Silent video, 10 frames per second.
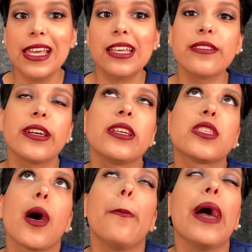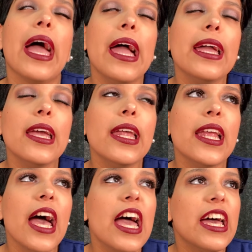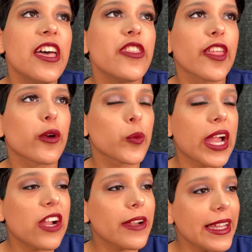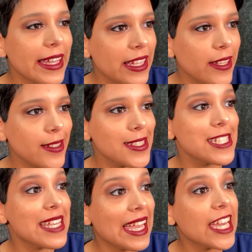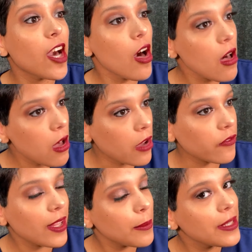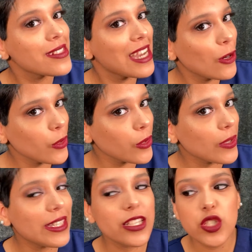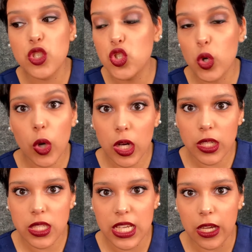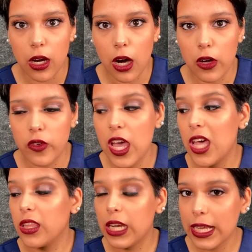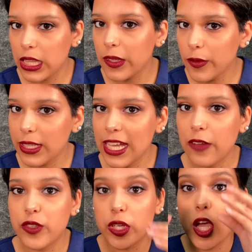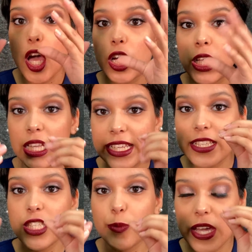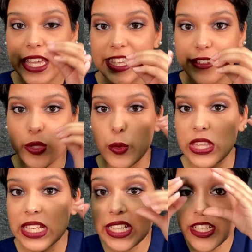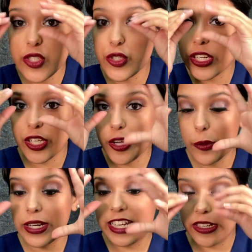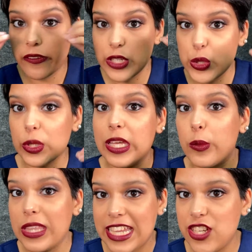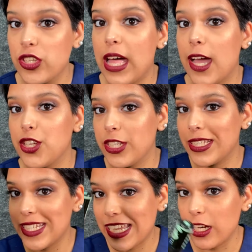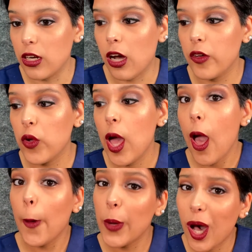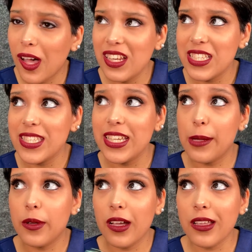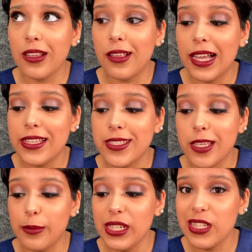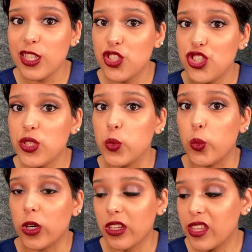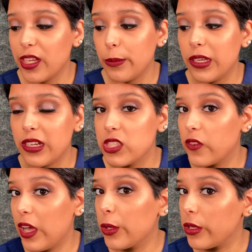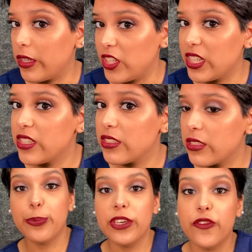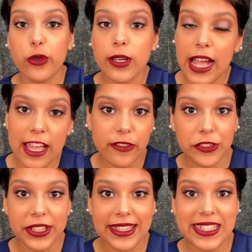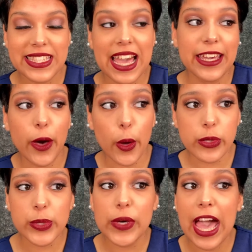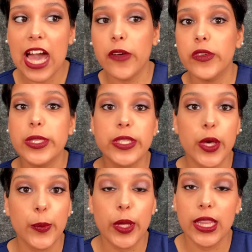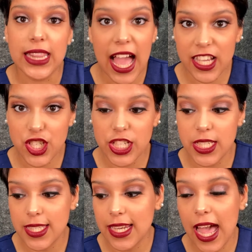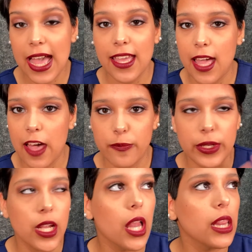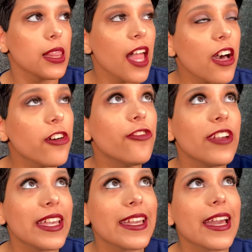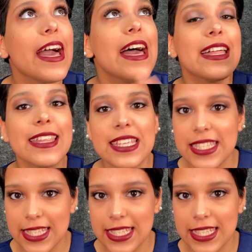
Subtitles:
is that it's a pain in the rear end to take off. Let me tell you, it is so hard to take off that I literally have to cleanse my hands with the cleanser and go on individually with each lash to get it off. But honestly, I'm not gonna lie, some days it's just worth it because of how good it is. Before I forget, I also have some lashes that I have been loving this